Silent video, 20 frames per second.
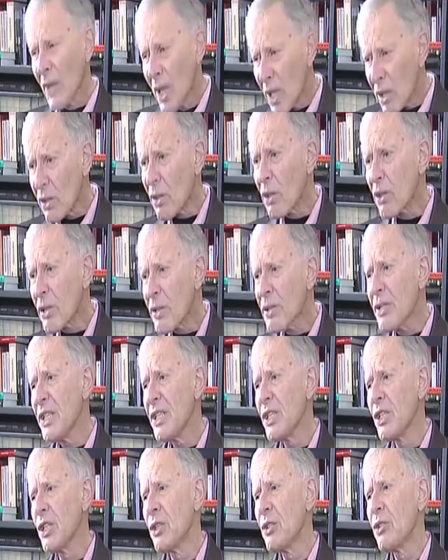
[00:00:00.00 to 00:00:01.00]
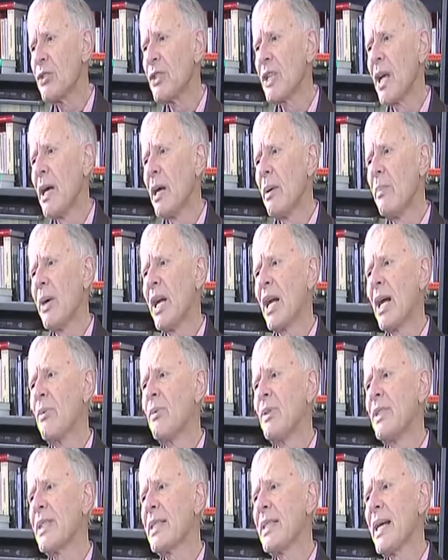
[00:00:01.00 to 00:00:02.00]
not only Jews, but I
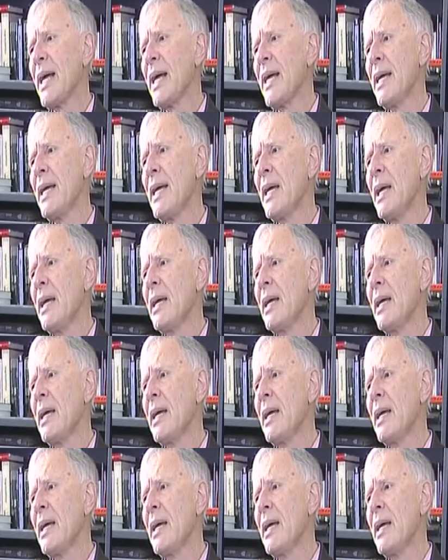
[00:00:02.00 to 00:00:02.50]
would say